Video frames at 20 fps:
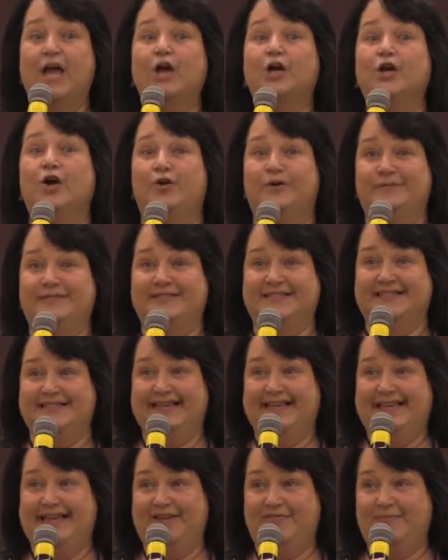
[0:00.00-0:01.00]
Cody was going to
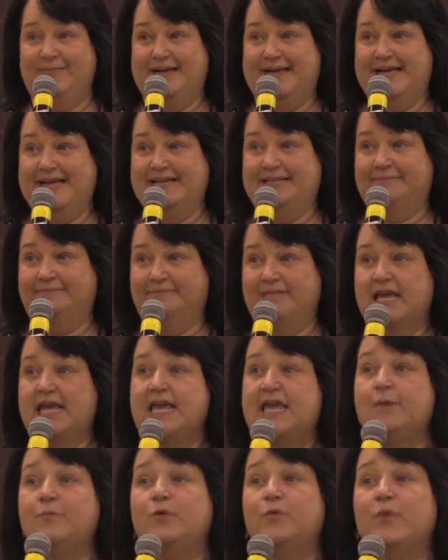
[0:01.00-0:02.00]
get left behind.
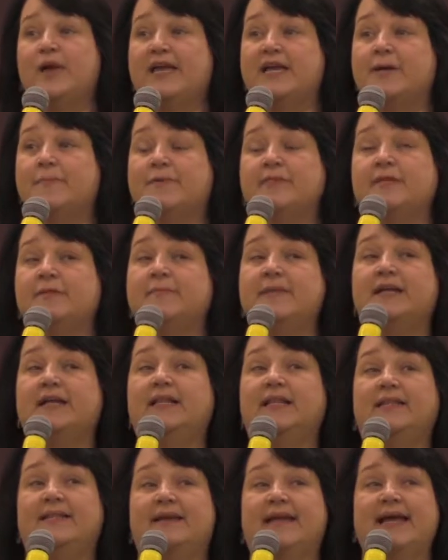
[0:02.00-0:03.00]
He would wake up in the middle
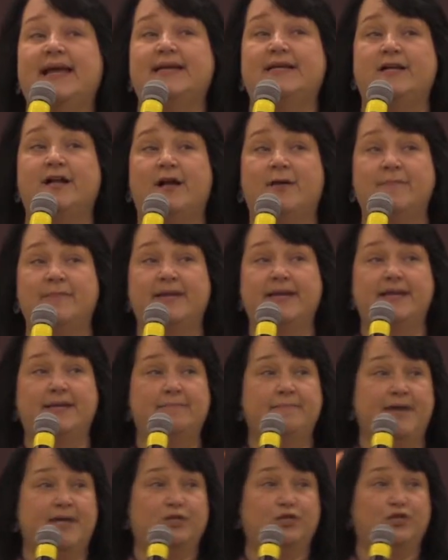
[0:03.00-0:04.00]
of the night and come in and
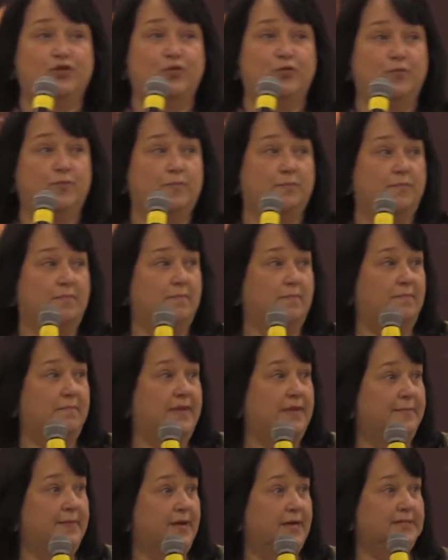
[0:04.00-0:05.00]
make sure me
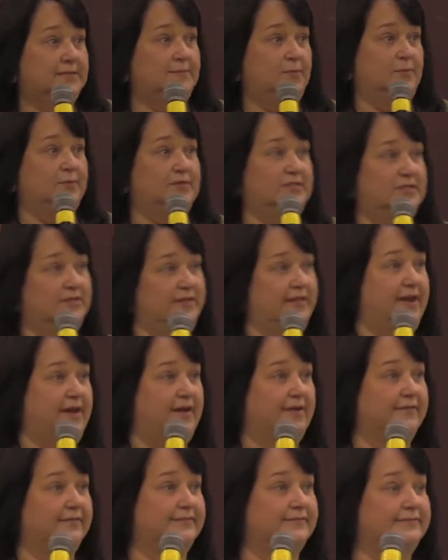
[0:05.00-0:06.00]
and my husband were still there.